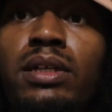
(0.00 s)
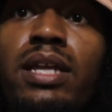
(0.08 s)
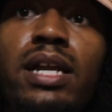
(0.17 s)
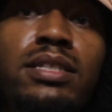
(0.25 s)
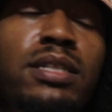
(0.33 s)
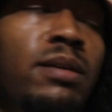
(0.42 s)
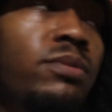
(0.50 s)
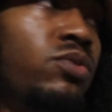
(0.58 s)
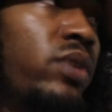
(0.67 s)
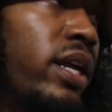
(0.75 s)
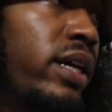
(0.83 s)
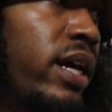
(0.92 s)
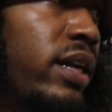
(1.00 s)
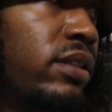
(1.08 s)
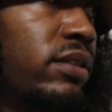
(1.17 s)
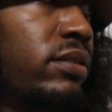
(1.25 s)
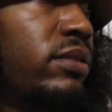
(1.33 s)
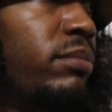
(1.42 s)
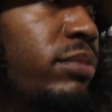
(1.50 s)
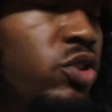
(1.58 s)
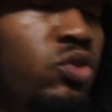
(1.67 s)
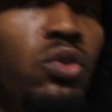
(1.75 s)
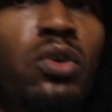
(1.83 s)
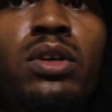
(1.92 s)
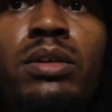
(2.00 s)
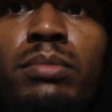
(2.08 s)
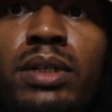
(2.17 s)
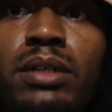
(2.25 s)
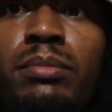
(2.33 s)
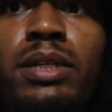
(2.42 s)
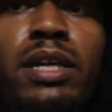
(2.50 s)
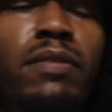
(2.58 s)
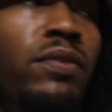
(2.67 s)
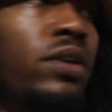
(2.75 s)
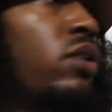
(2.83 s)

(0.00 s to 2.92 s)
A lot of times you gotta kind of be strong and be there for your